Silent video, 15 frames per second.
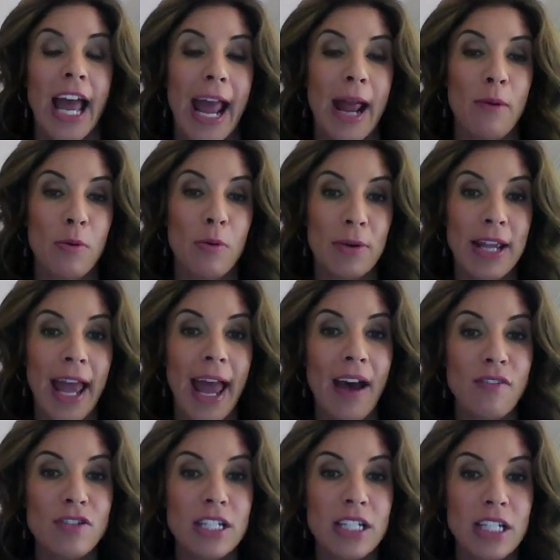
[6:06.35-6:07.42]
And when we
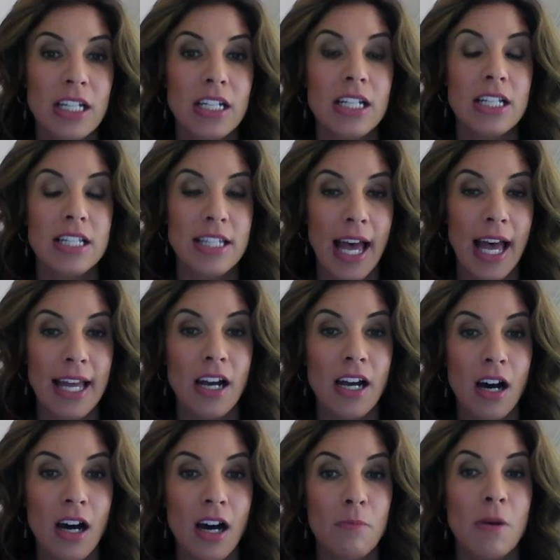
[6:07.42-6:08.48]
have 10 sign
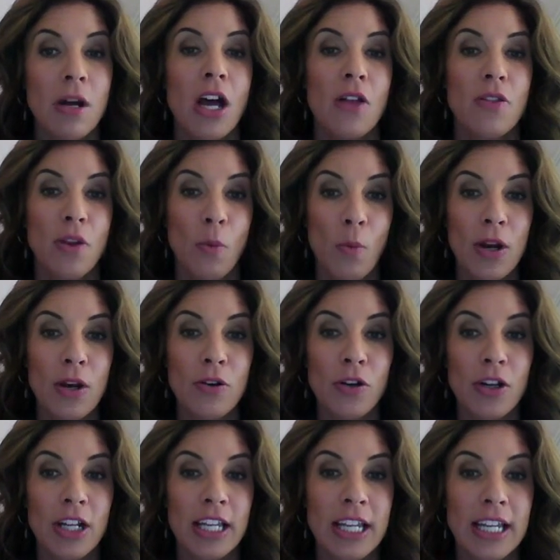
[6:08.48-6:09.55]
up, then we are
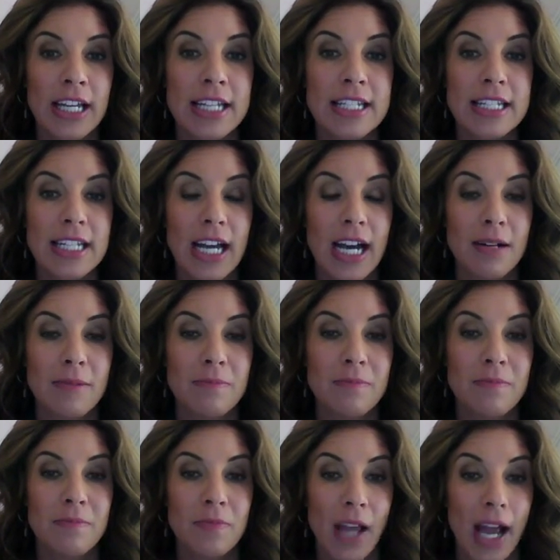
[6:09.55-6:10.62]
going to get,
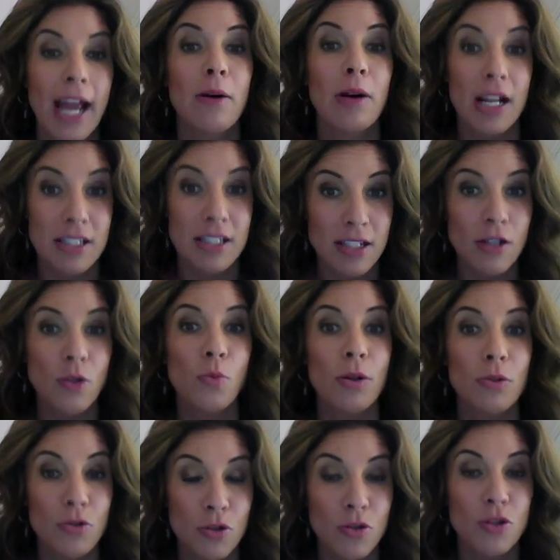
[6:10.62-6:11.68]
I still
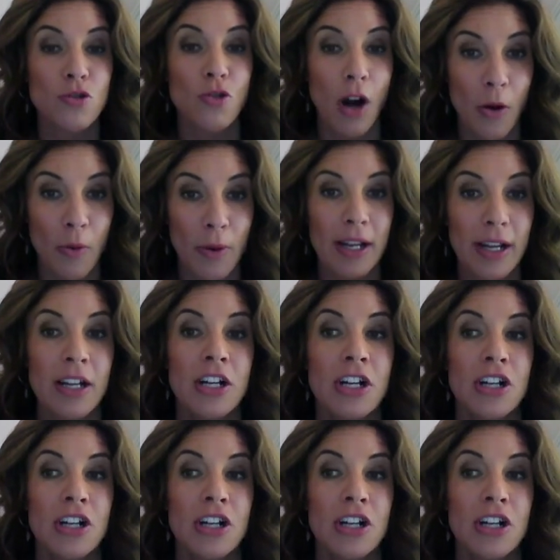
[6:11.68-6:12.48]
will do the drawing.